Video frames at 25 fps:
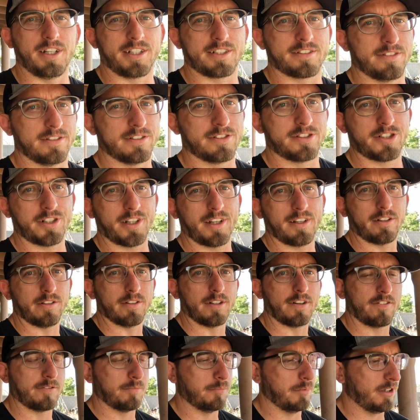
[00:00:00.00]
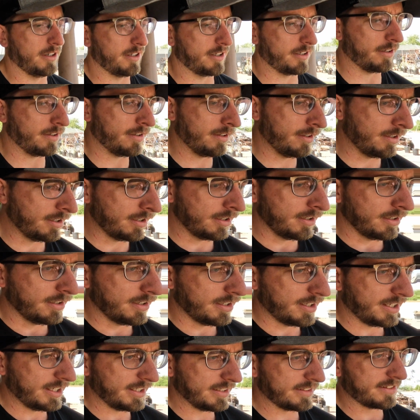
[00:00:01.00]
back to the channel, everybody.
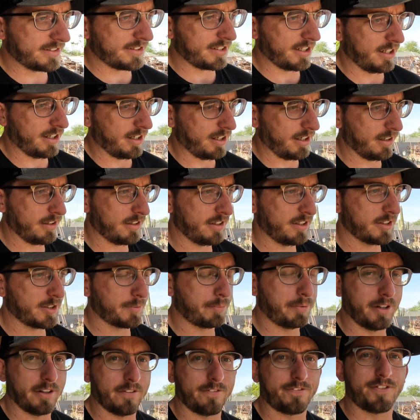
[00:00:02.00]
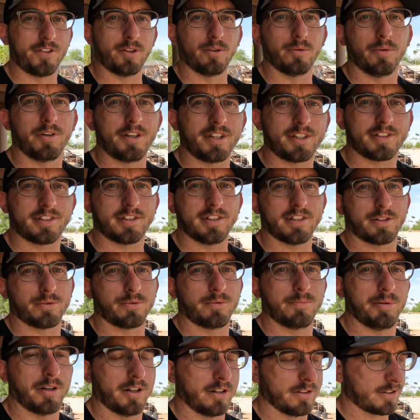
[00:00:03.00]
It's been a few weeks since
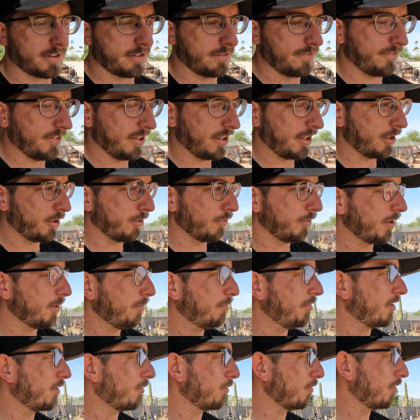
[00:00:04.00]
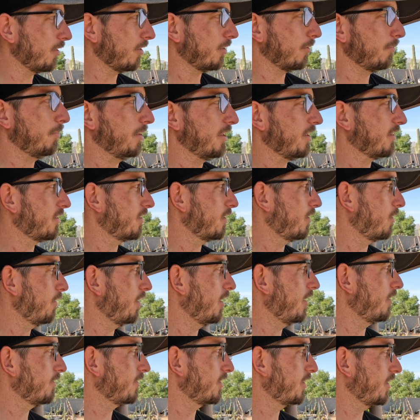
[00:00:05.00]
we posted a video. We've been real busy
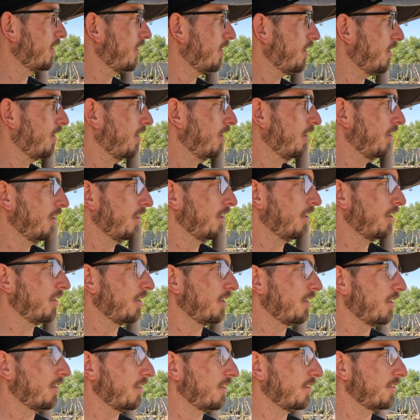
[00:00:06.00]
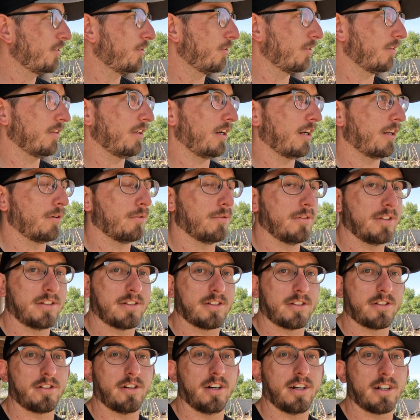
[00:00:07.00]
around here doing a lot of
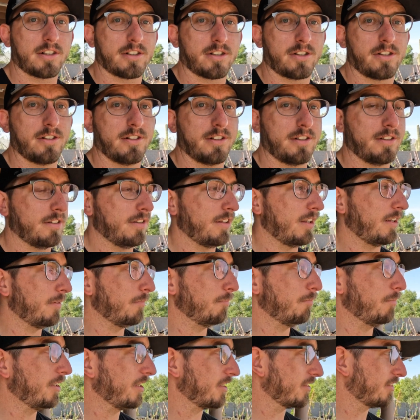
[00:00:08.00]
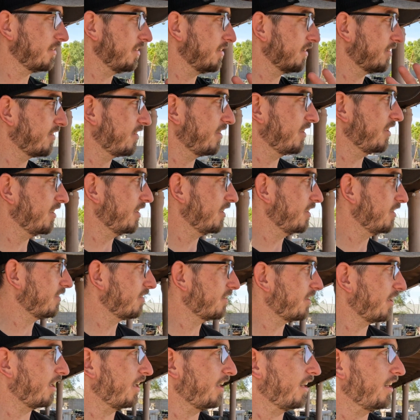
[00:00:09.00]
restructuring in
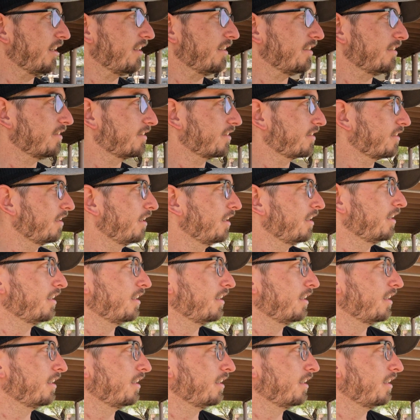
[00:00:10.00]
businesses and